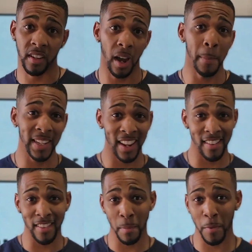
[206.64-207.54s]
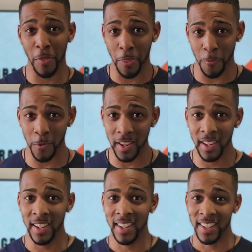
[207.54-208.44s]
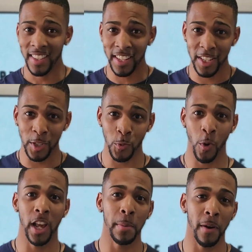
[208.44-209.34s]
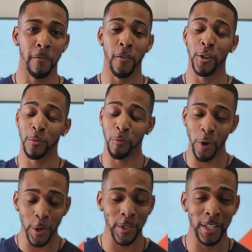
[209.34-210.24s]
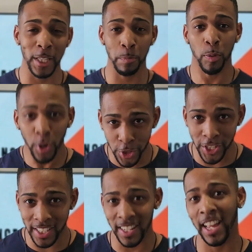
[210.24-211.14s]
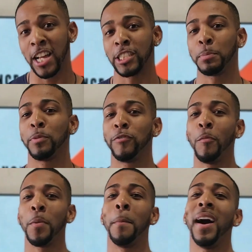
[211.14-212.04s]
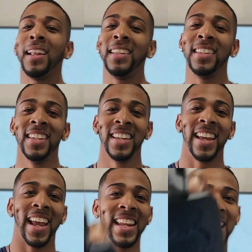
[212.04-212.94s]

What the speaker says: coming in at number 3, this is one of my first fragrances purchased in the House of Parfum de Mali, and